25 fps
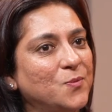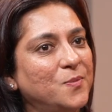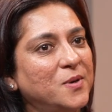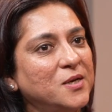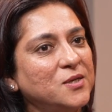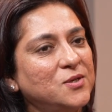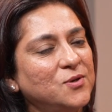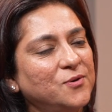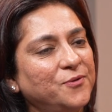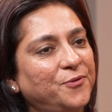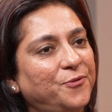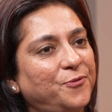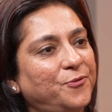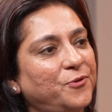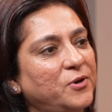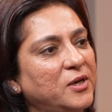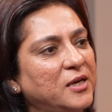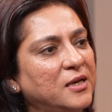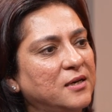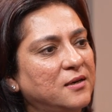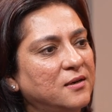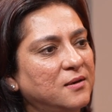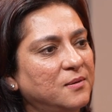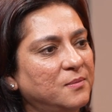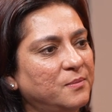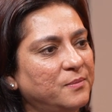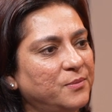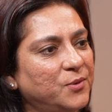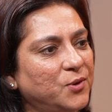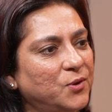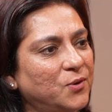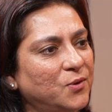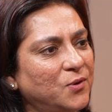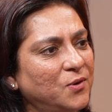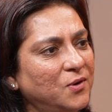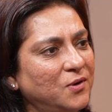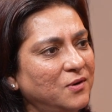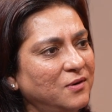much of freedom,
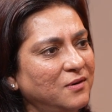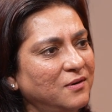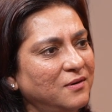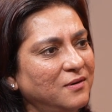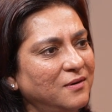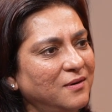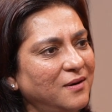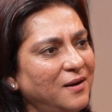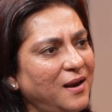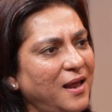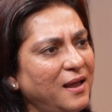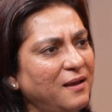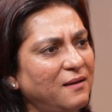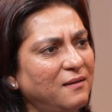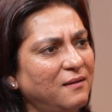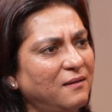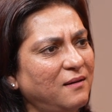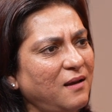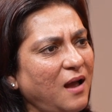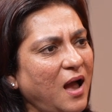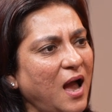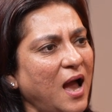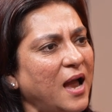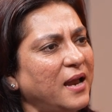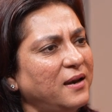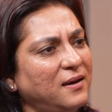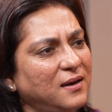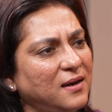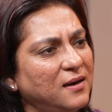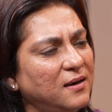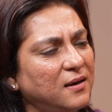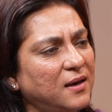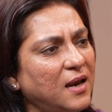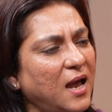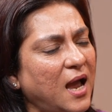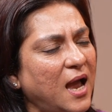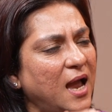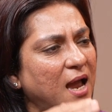Like
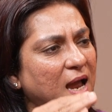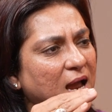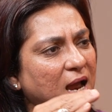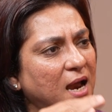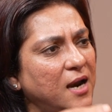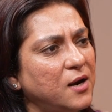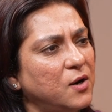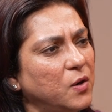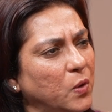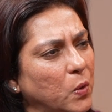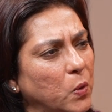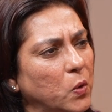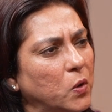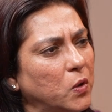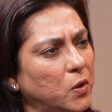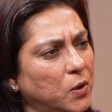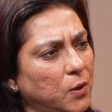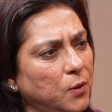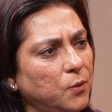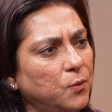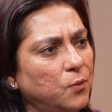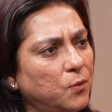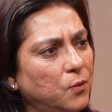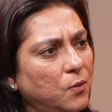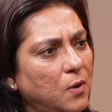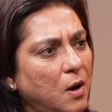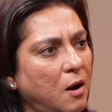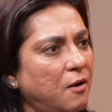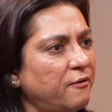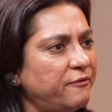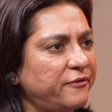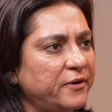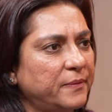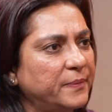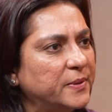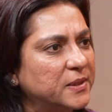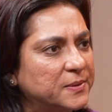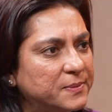I had no clue how
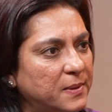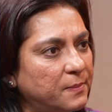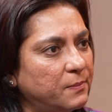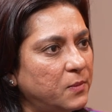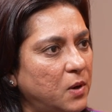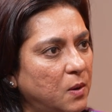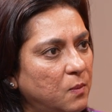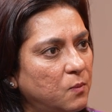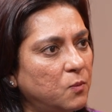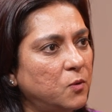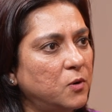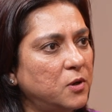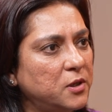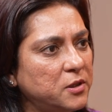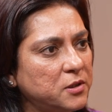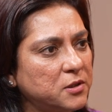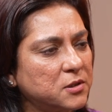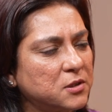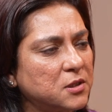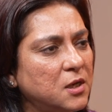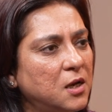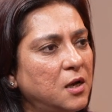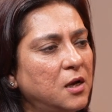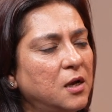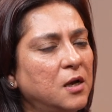famous my mom was.